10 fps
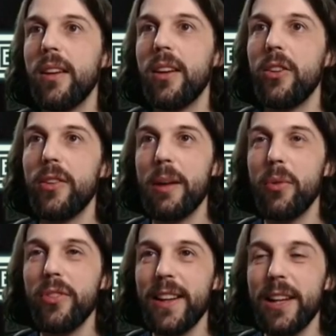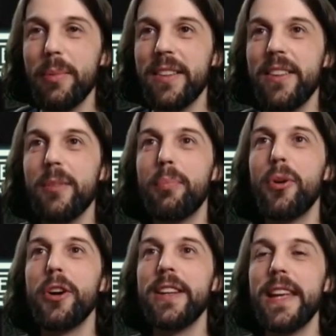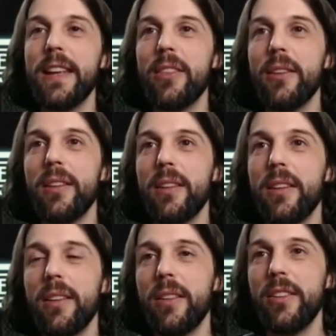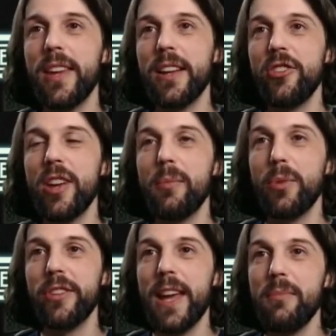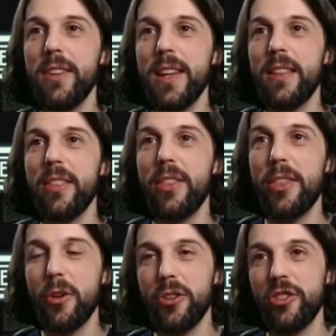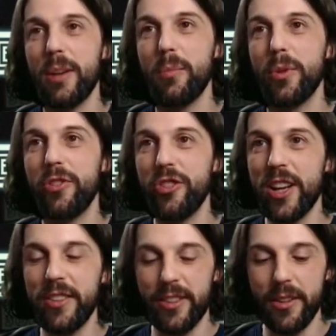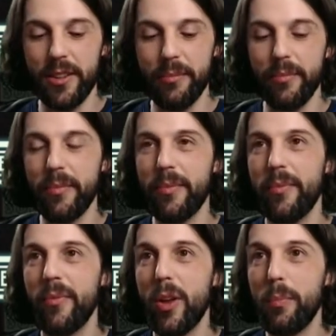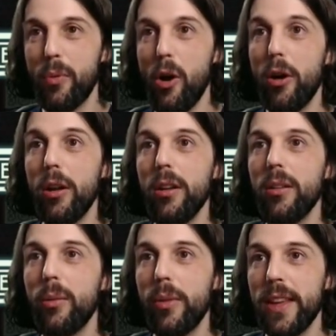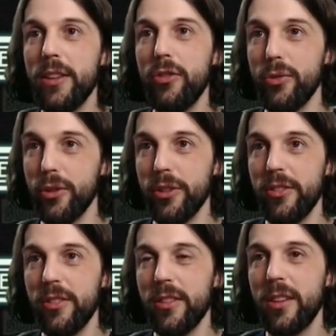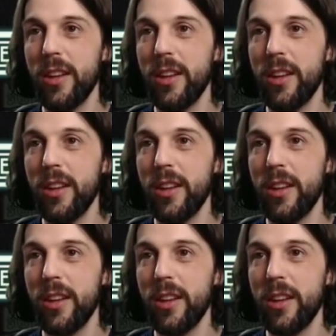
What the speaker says: So that was a little bit disappointing. The second jump was empty and the third jump was just a brawl with intruders.